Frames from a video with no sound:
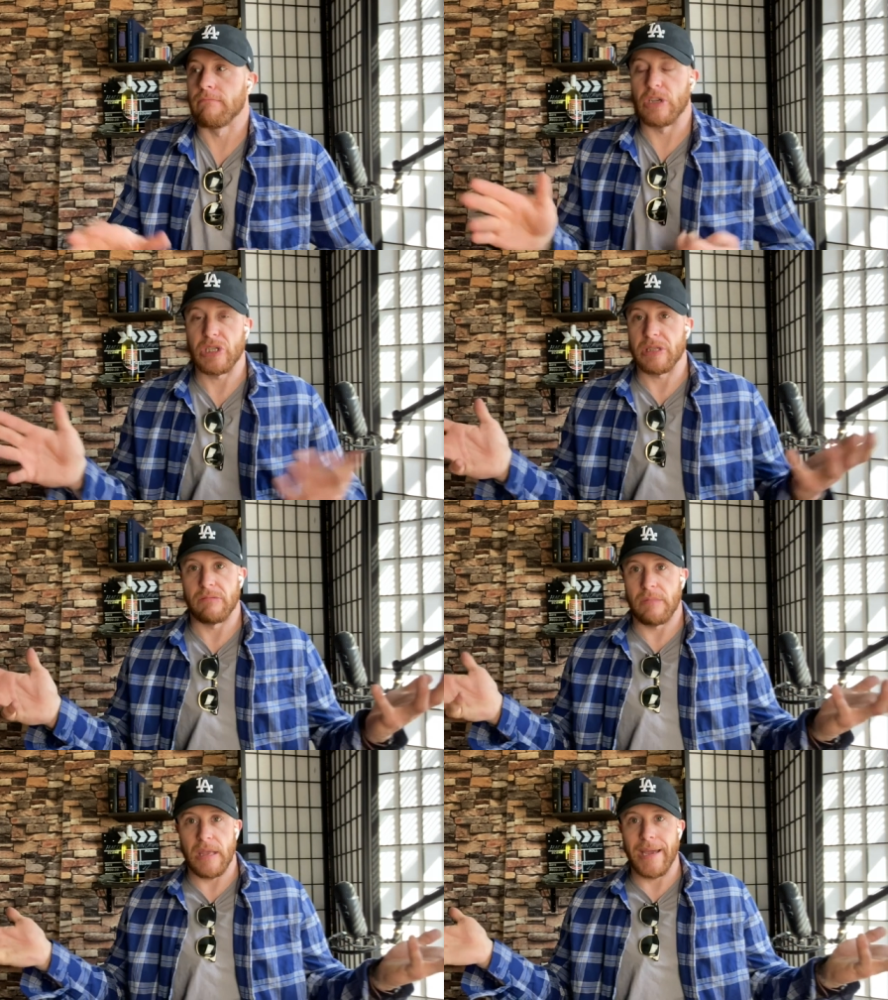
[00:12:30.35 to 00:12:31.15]
just
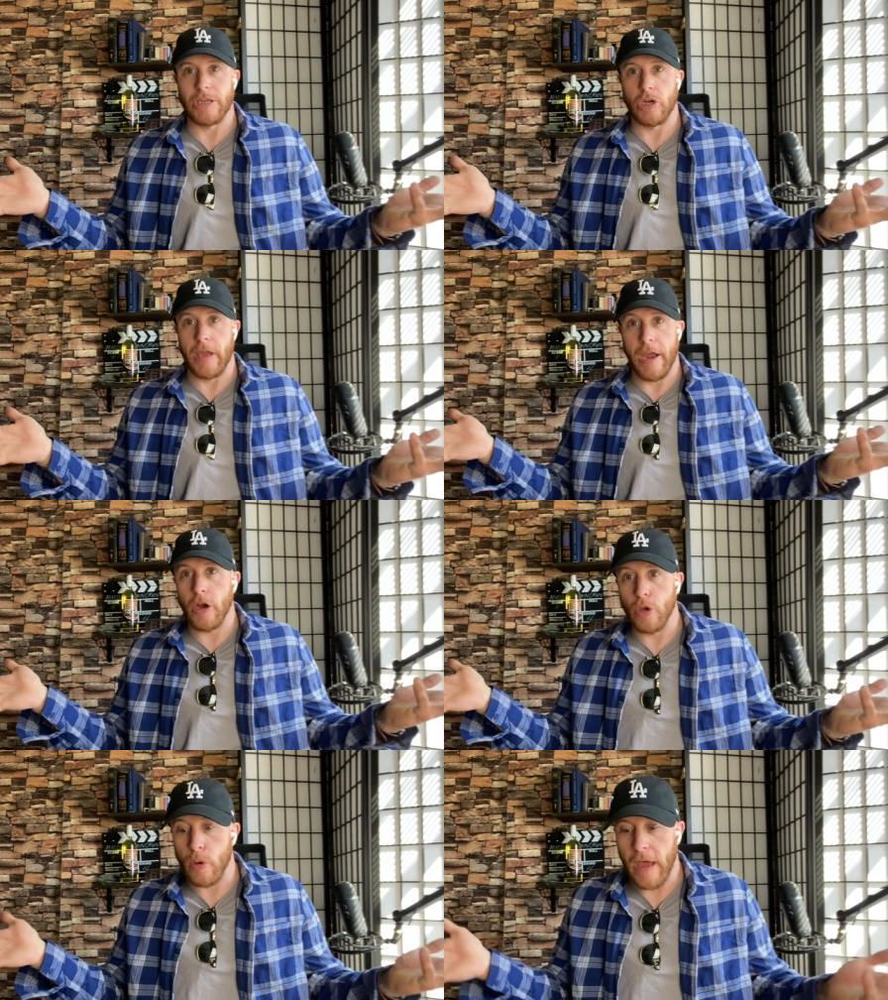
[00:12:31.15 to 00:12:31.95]
the extra care
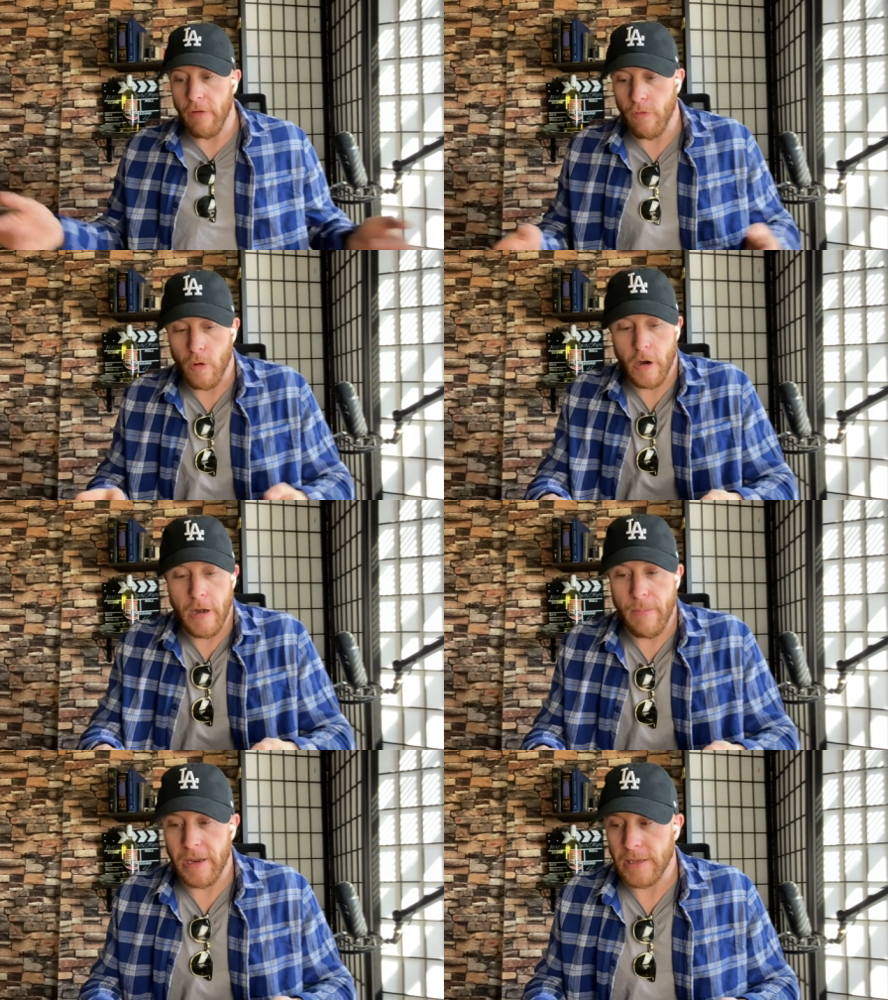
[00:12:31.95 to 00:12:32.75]
you get for it,
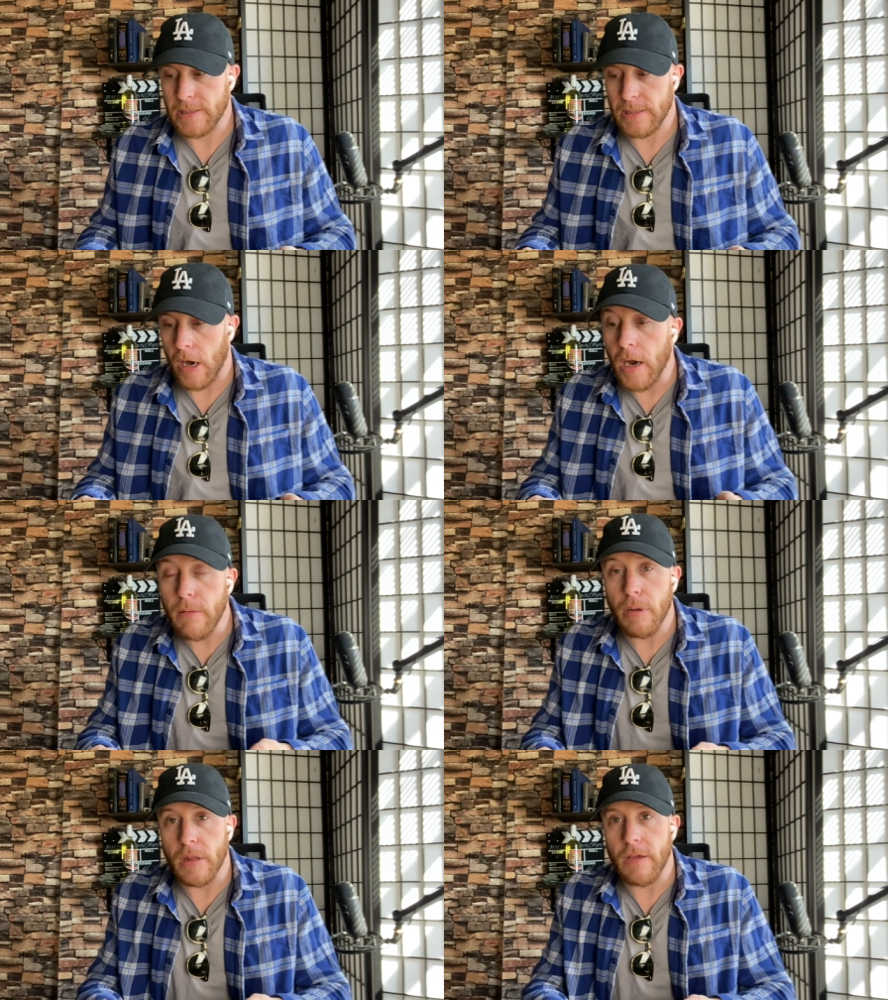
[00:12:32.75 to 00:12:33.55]
I mean, it's
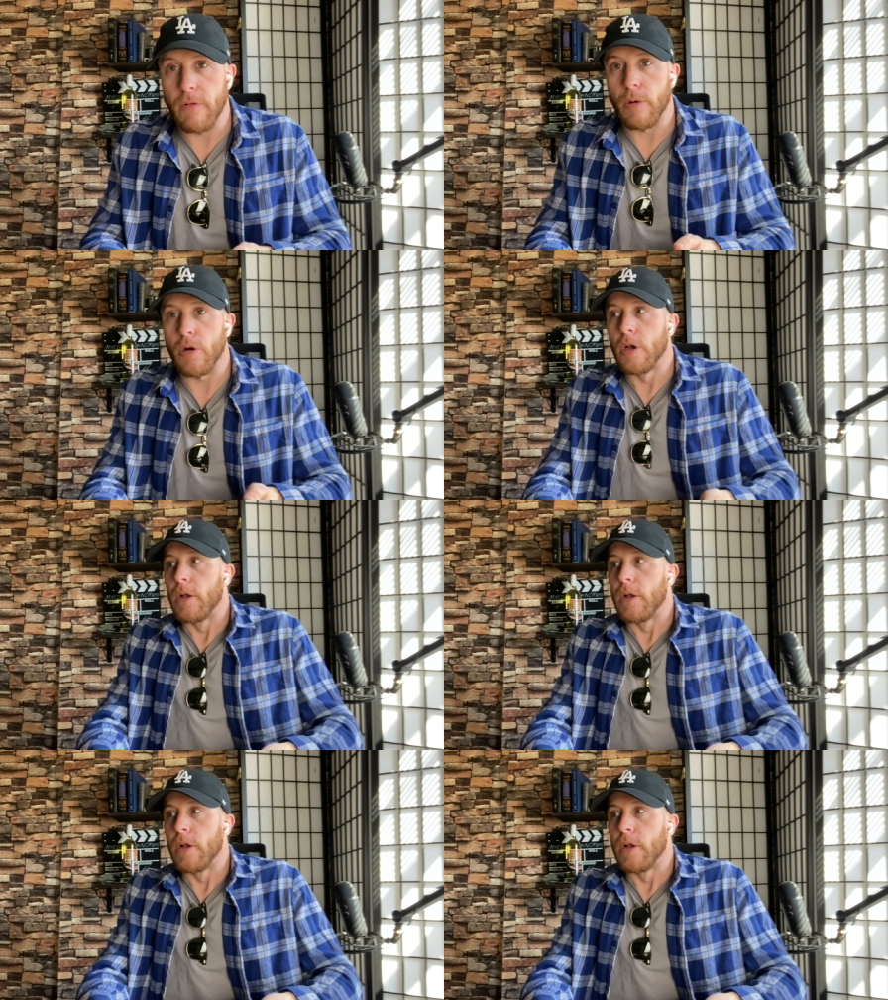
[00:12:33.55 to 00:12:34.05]
unbelievable.